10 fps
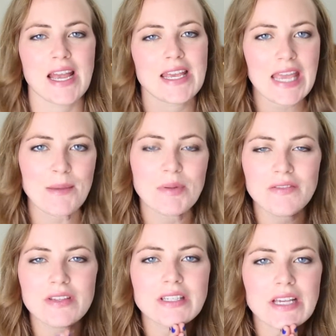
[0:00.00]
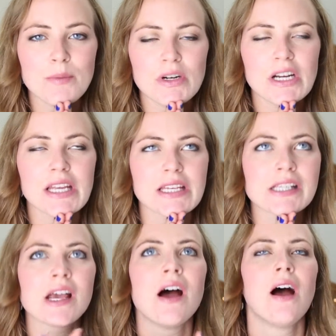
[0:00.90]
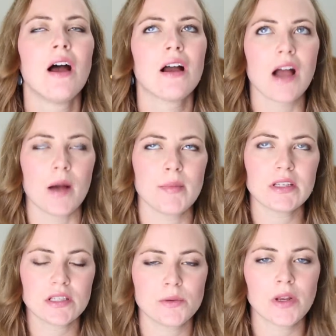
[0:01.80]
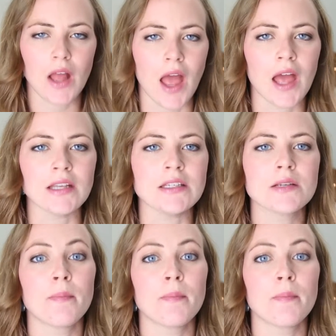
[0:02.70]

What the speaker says: I can't believe the summer is coming to an end,